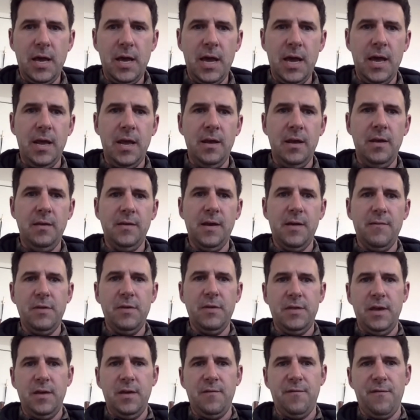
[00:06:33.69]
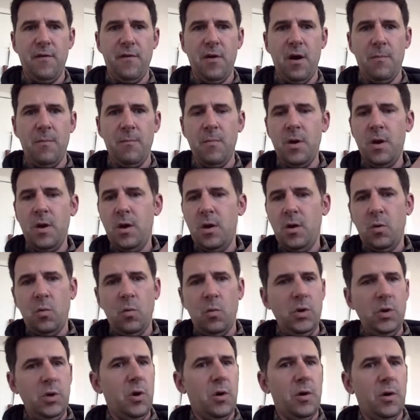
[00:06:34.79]
And it is everything from
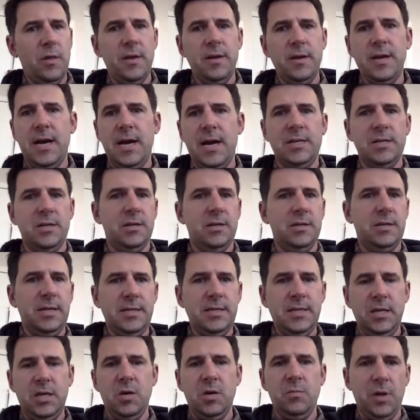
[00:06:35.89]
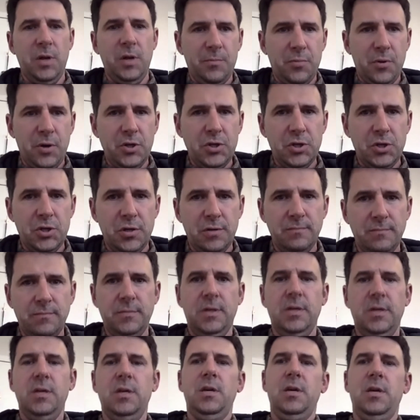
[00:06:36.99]
when you go to the doctor and they take your blood pressure
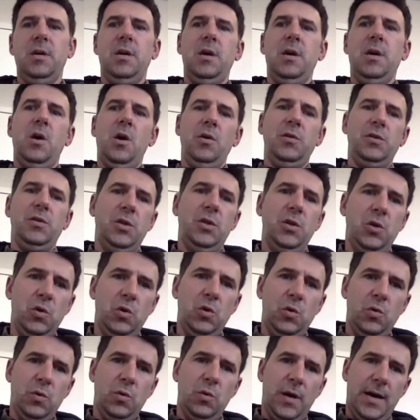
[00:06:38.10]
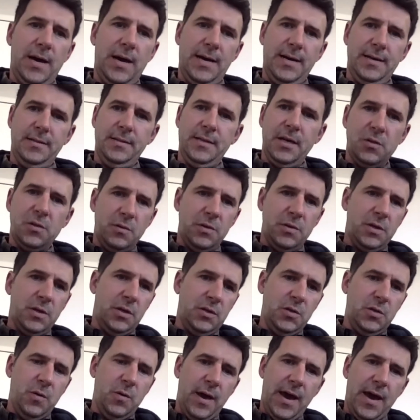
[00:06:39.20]
to test
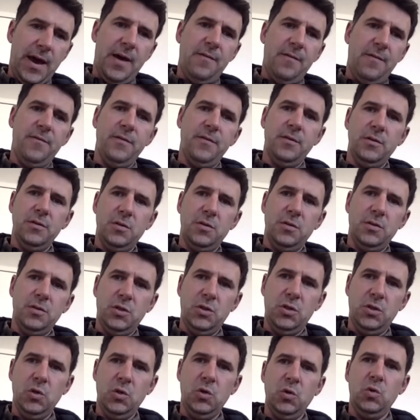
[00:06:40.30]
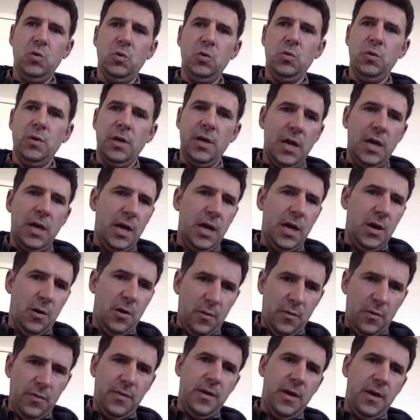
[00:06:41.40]
results you have to,
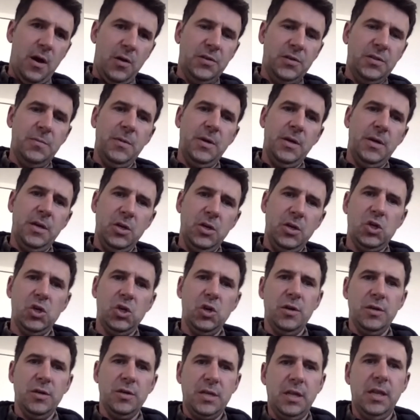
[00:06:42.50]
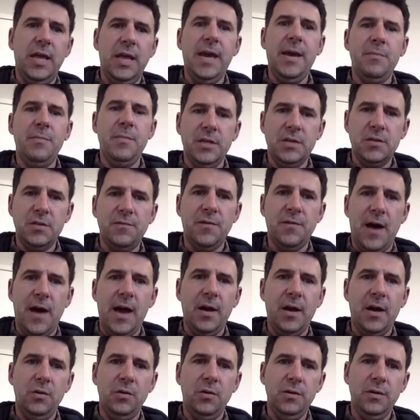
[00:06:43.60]
the ultimate insurance claim that's
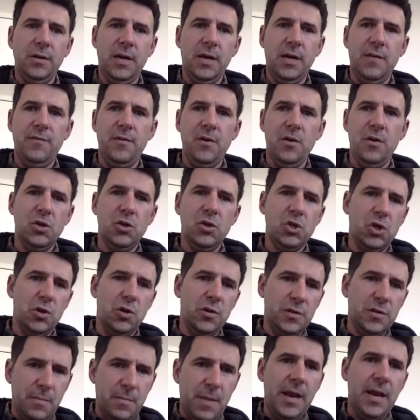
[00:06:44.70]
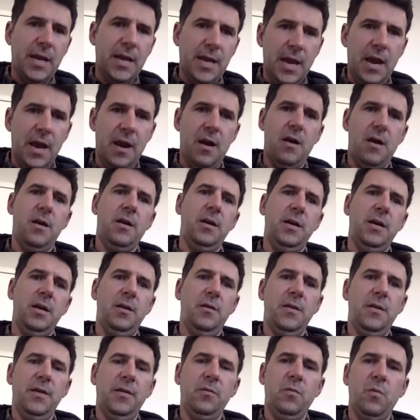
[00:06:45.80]
filed. And if your insurer is Medicare,
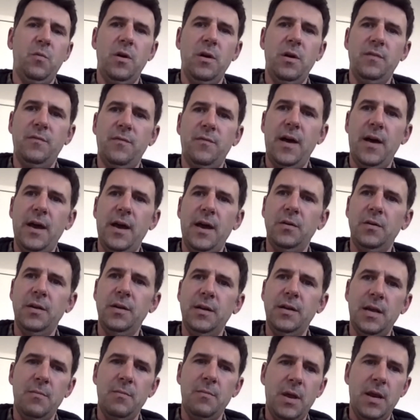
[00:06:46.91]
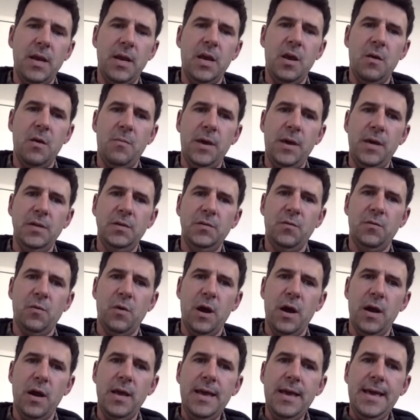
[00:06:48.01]
that's where it's filed and Medicare pays
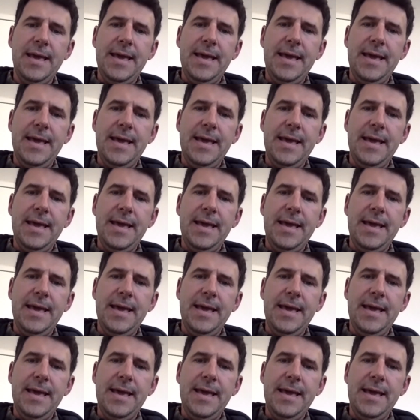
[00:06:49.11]
for it.